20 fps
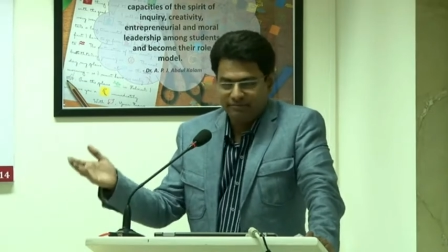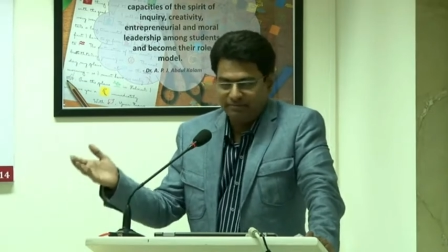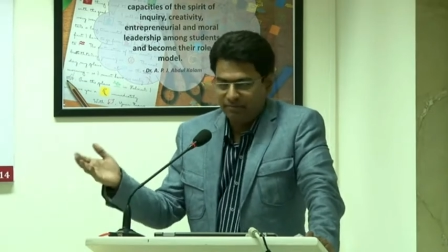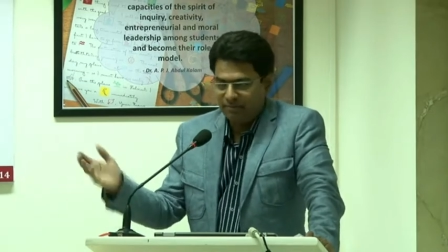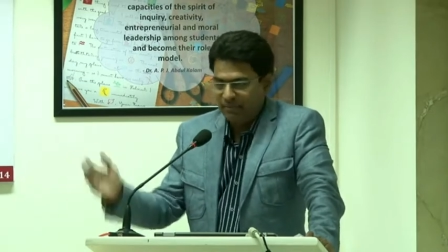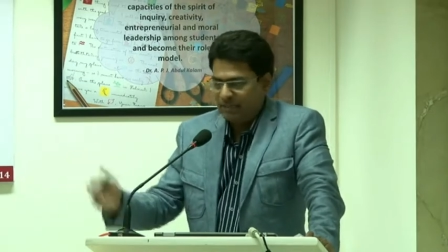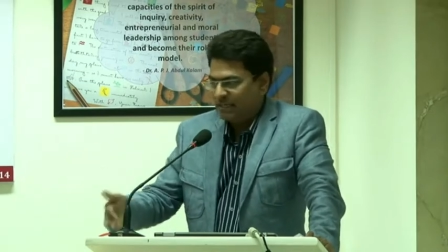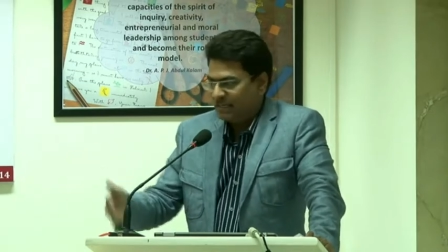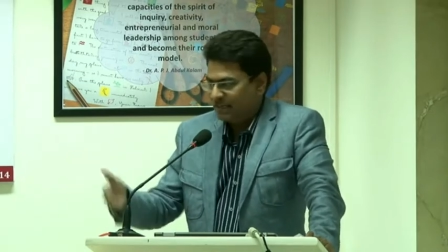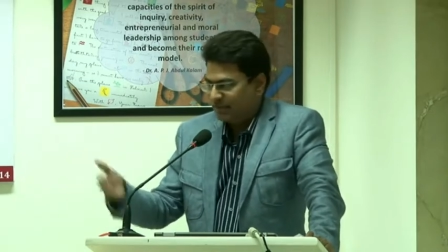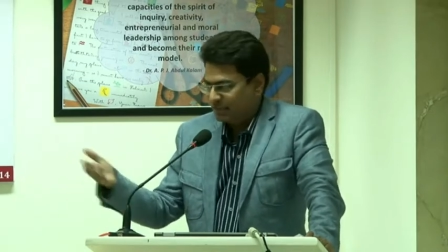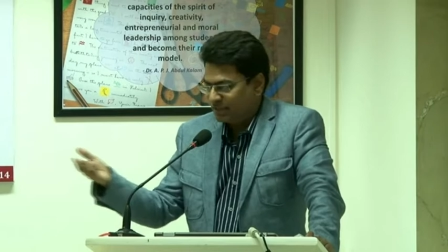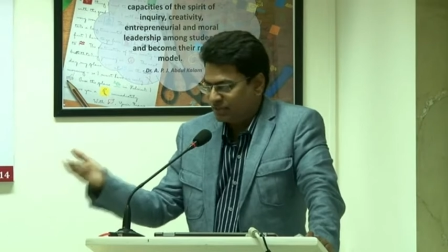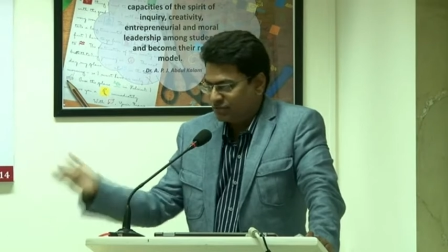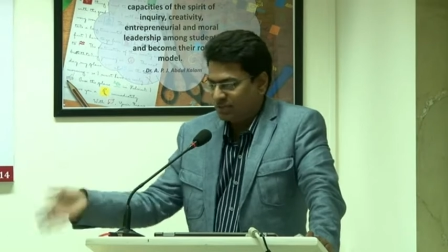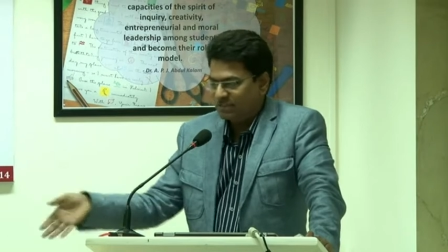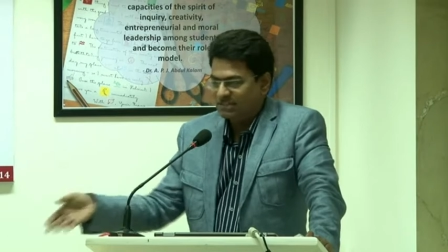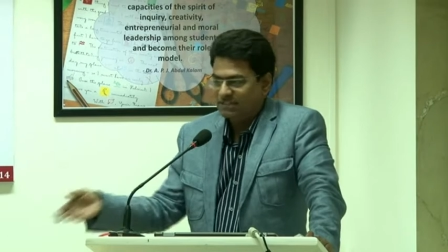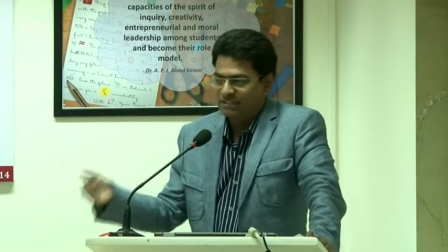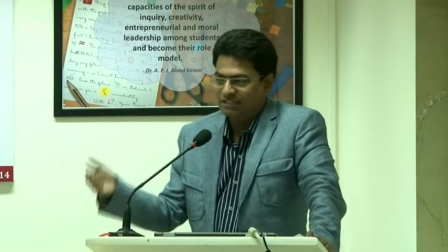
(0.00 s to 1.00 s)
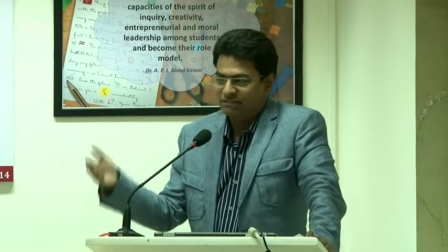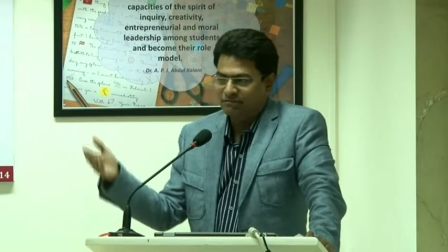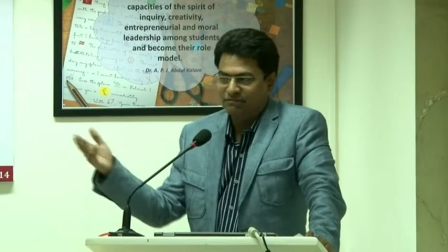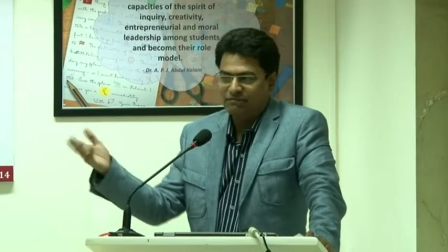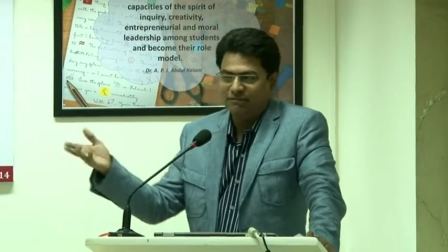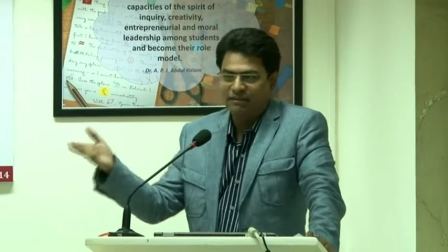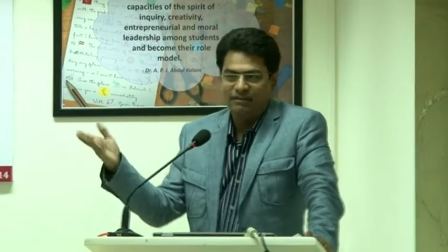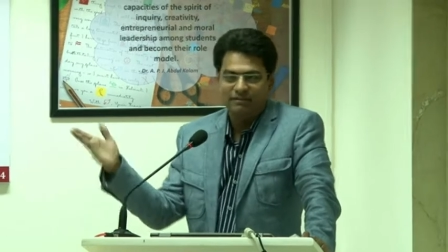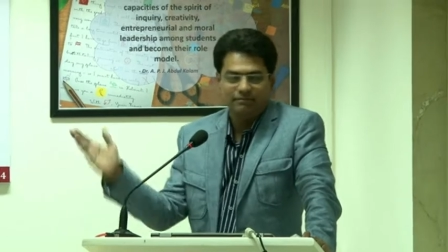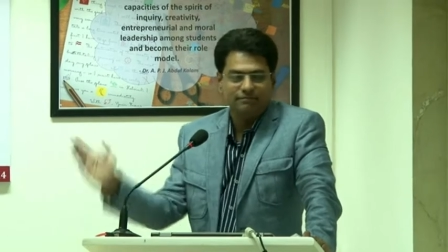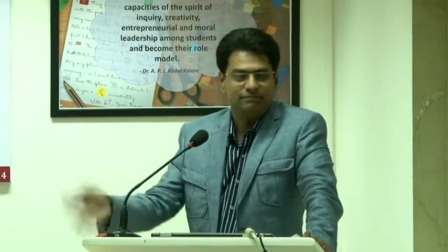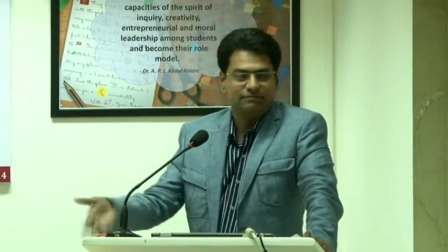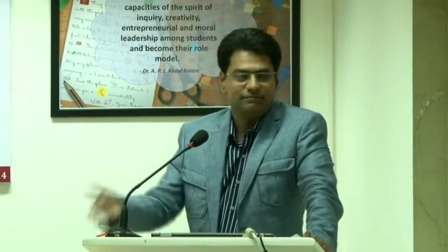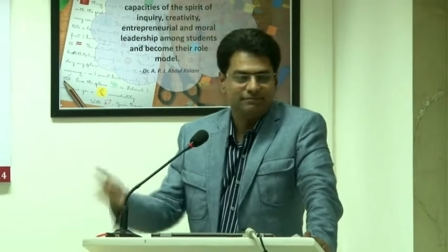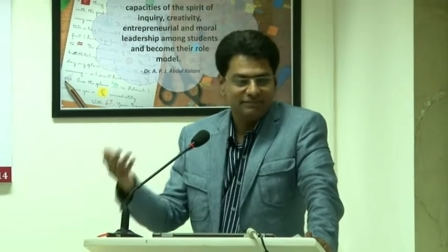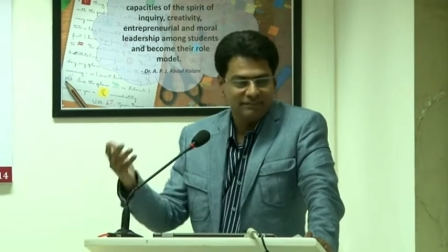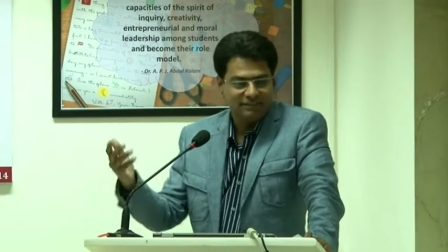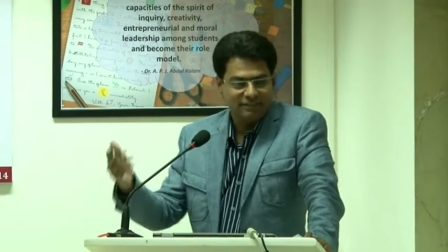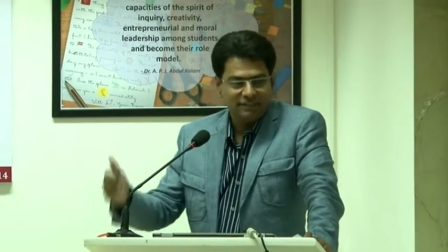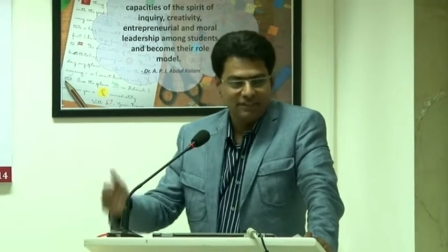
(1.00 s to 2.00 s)
me and my translator, we were
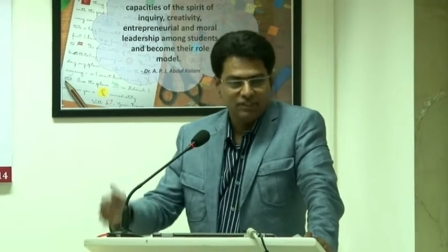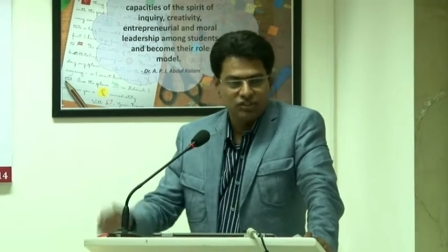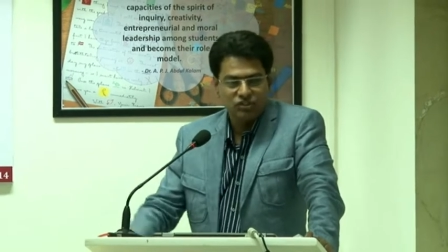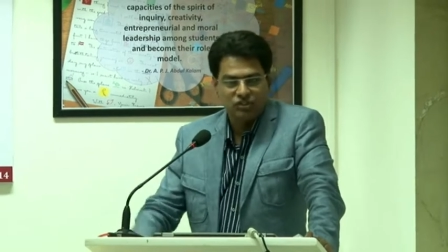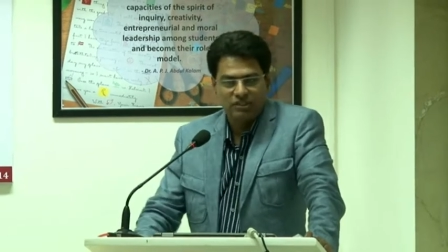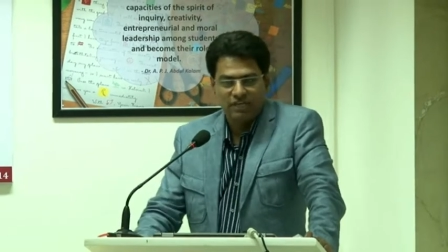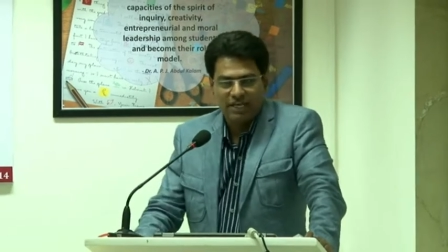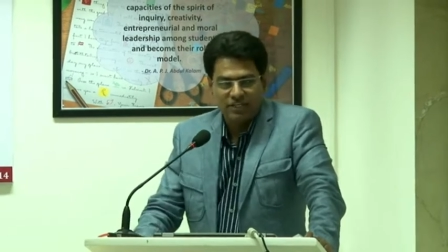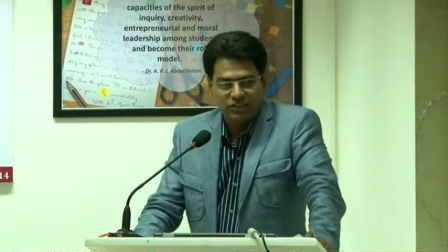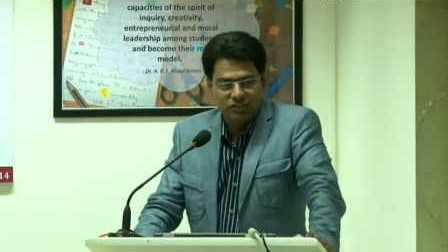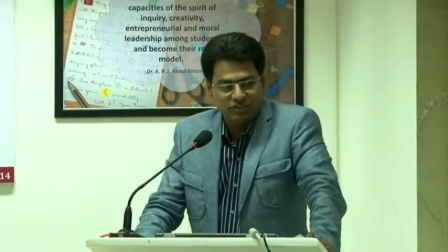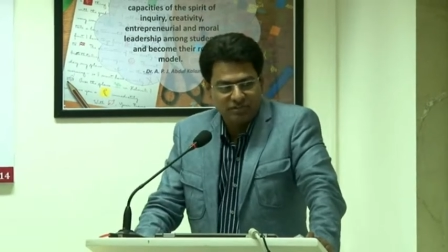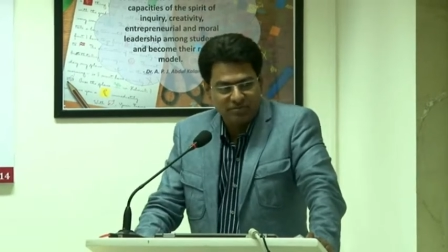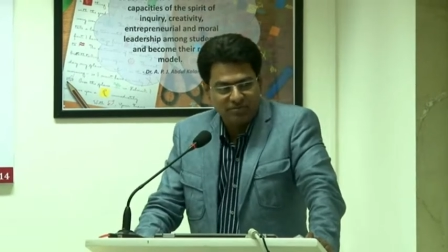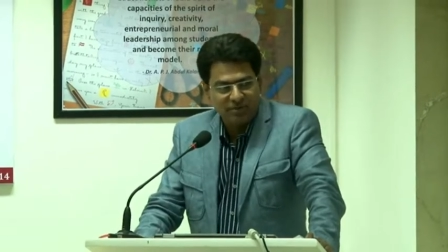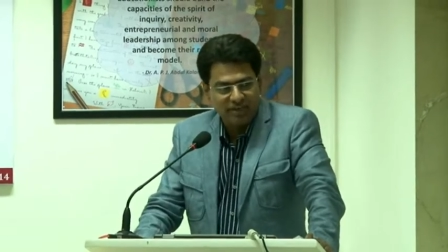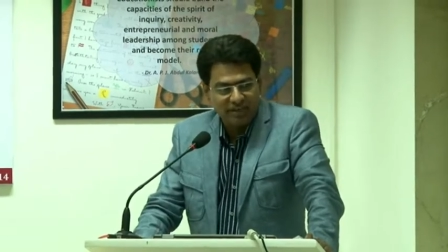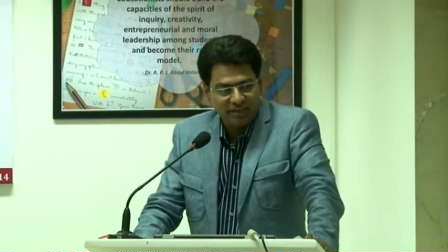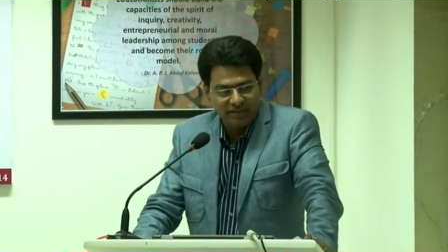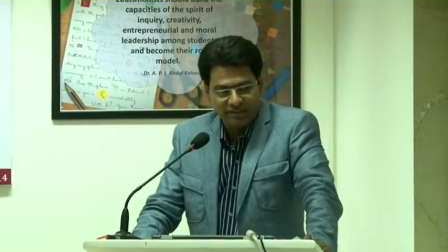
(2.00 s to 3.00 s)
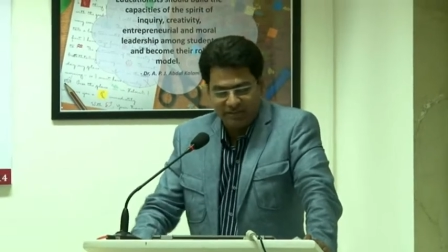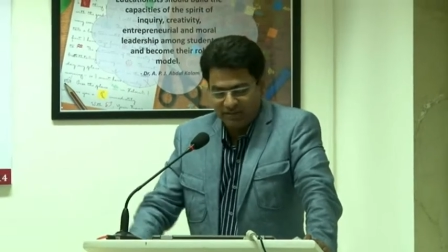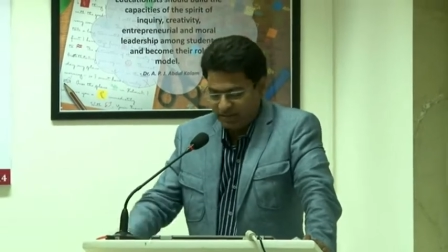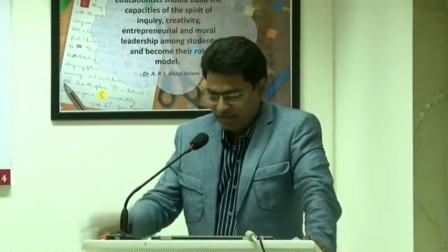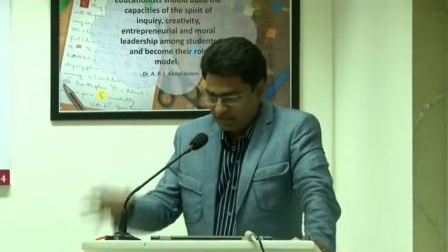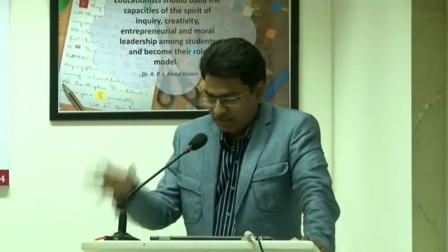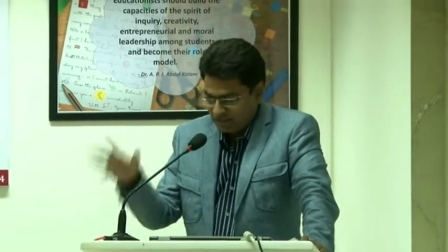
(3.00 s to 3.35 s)
uh, snatched by a